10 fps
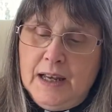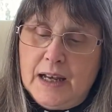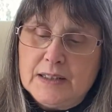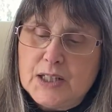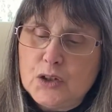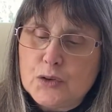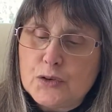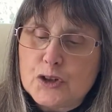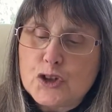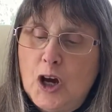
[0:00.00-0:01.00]
until
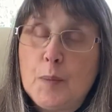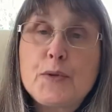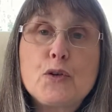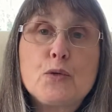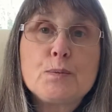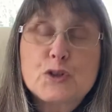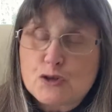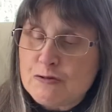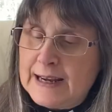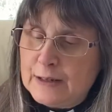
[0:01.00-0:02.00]
the sharp thorn
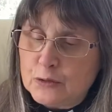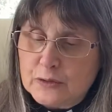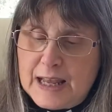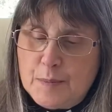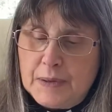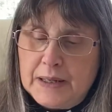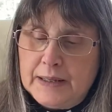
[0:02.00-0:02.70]
strangled them